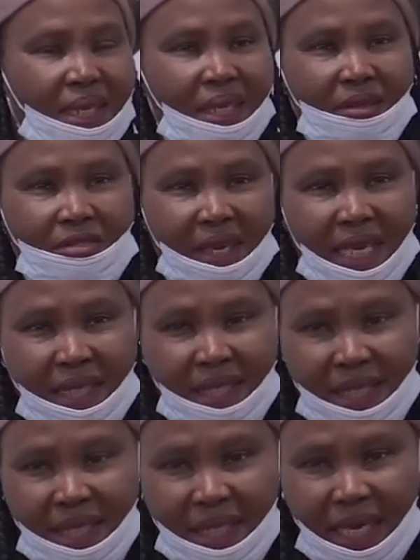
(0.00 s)
If I
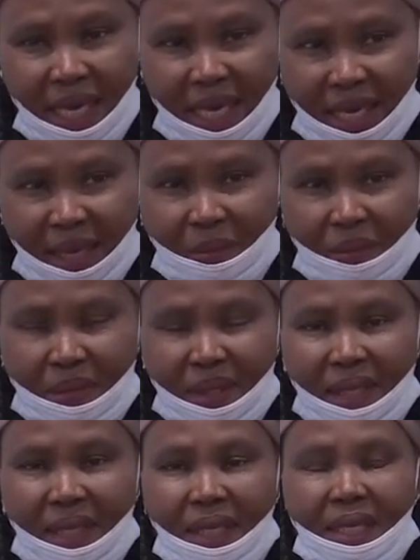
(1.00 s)
didn't
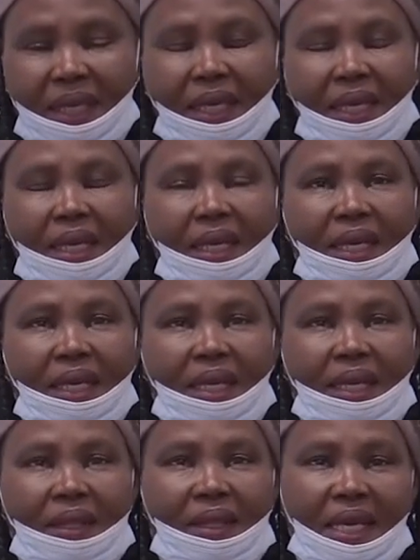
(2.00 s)
come,
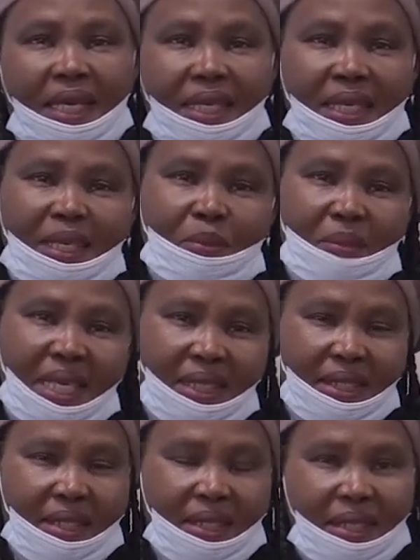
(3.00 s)
then it
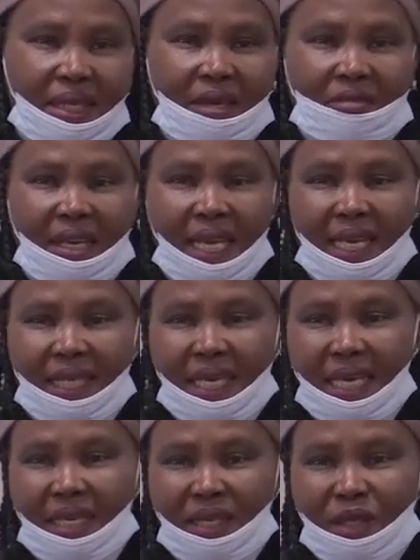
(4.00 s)
means never
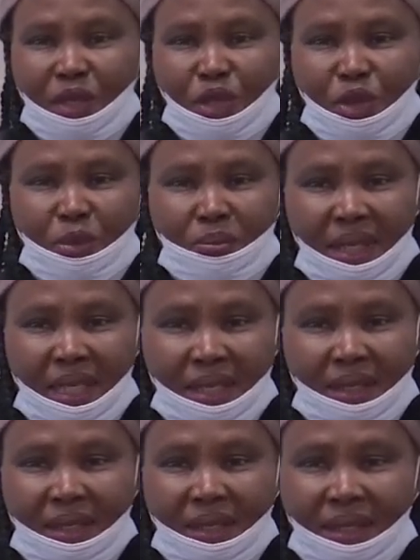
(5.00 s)
again to
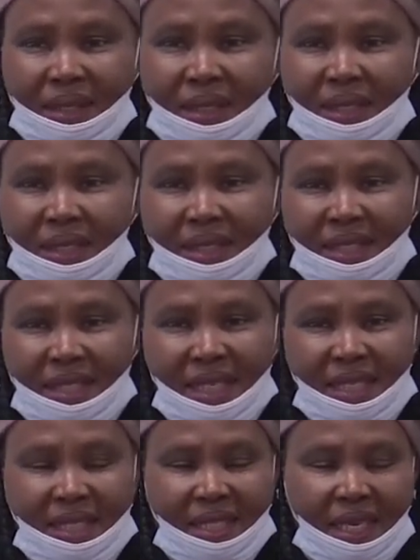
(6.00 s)
me is
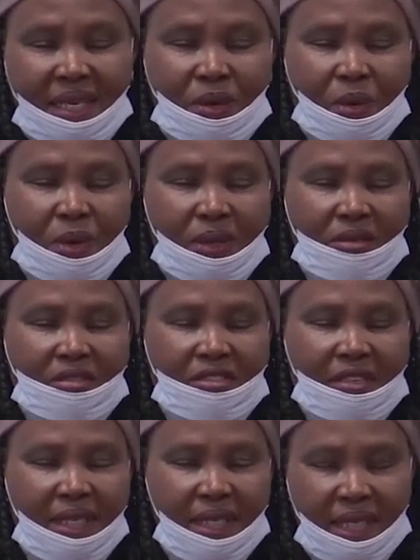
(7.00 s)
just a
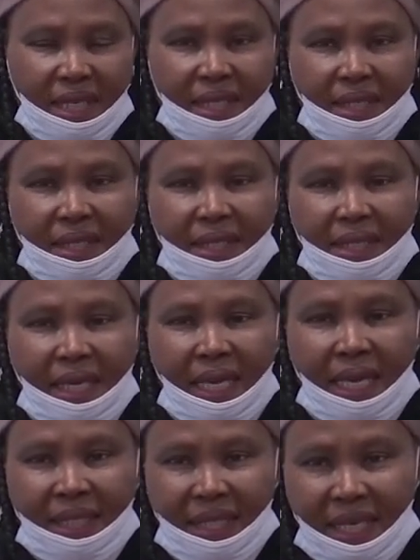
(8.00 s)
convenient
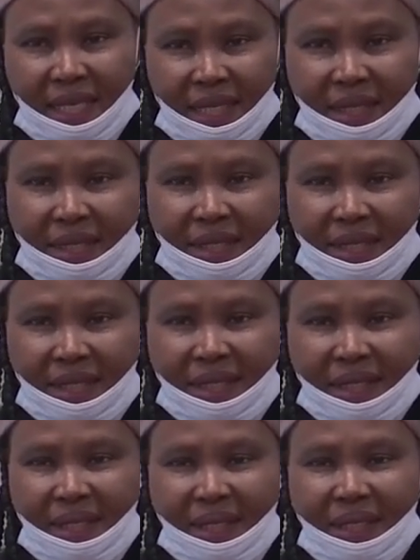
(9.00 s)
utterance.